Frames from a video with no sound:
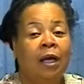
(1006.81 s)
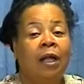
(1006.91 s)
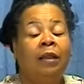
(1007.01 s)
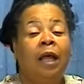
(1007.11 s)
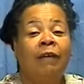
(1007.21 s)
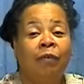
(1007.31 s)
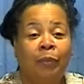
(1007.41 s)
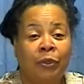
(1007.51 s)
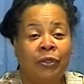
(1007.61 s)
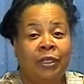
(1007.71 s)
Love
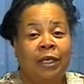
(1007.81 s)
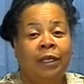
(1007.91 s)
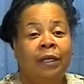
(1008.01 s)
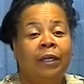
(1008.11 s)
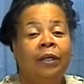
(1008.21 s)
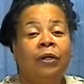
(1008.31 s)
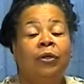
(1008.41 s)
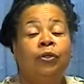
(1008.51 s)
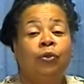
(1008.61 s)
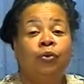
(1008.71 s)
mercy,
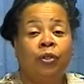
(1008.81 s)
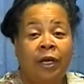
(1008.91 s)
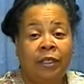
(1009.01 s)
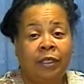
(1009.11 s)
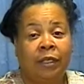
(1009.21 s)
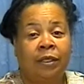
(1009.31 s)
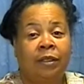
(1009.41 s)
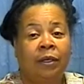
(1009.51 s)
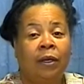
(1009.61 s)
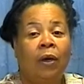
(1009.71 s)
do
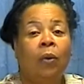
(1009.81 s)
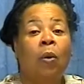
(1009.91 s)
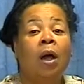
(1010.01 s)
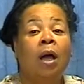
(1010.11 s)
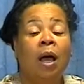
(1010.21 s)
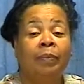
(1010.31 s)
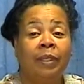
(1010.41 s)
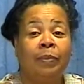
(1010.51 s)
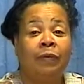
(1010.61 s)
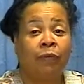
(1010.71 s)
justice, walk humbly
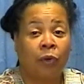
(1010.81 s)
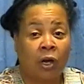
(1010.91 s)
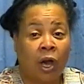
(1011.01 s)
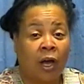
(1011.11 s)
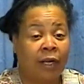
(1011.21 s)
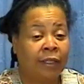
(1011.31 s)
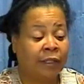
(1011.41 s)
before God.